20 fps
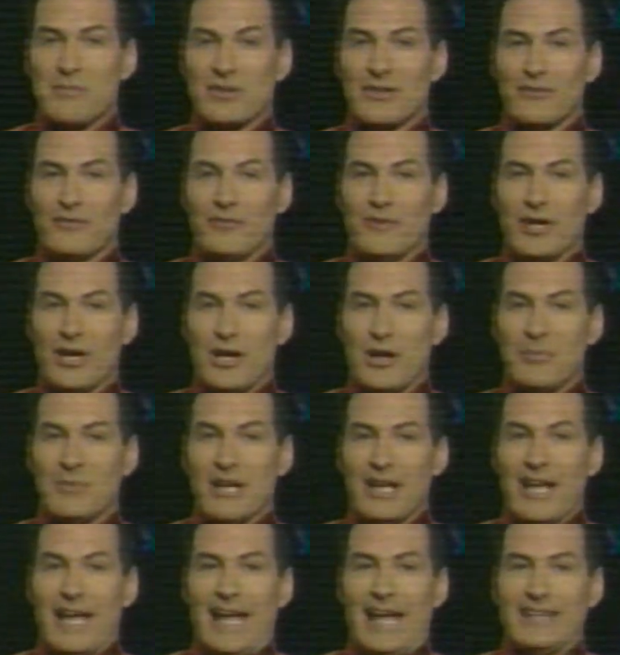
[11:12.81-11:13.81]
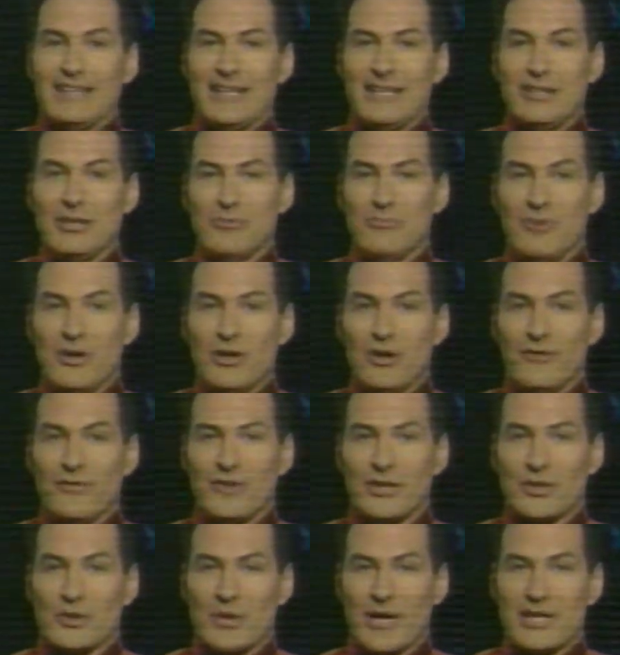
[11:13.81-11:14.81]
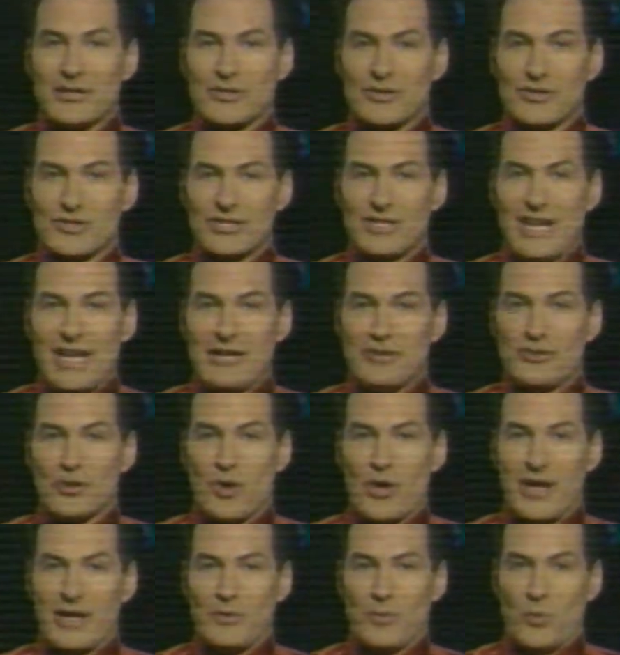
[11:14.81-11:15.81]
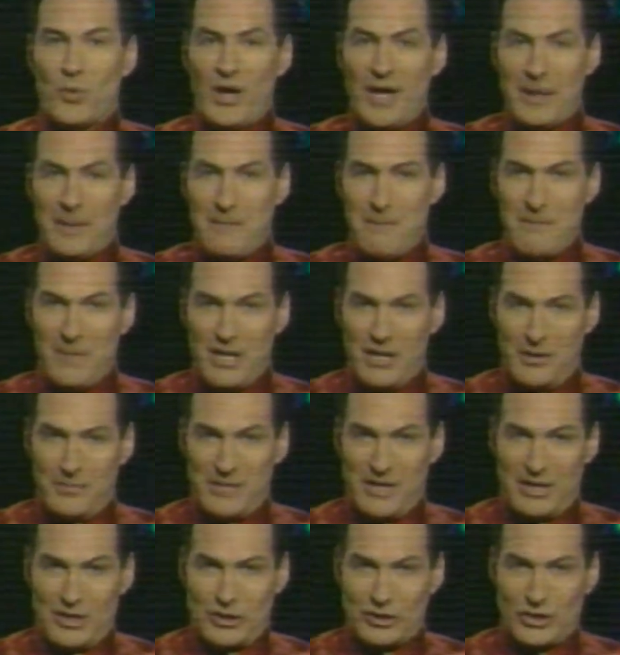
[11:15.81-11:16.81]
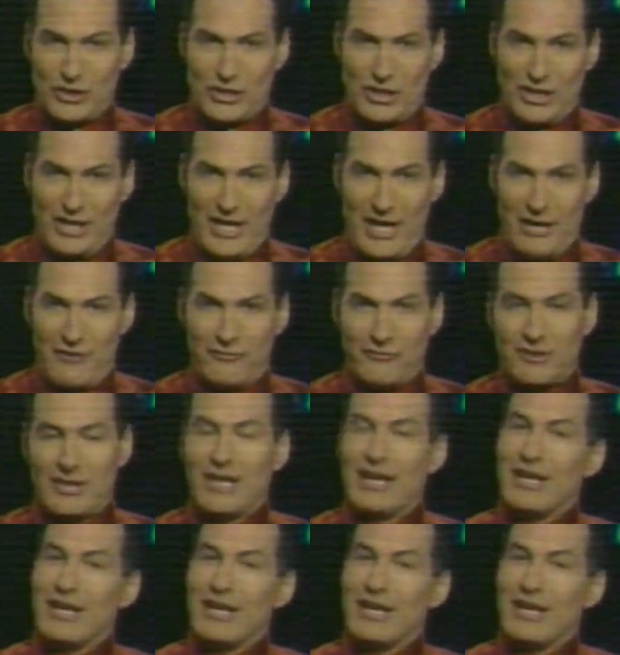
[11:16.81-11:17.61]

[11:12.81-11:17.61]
of the film, and then you move the creature's knee joint 1 millimeter to the left,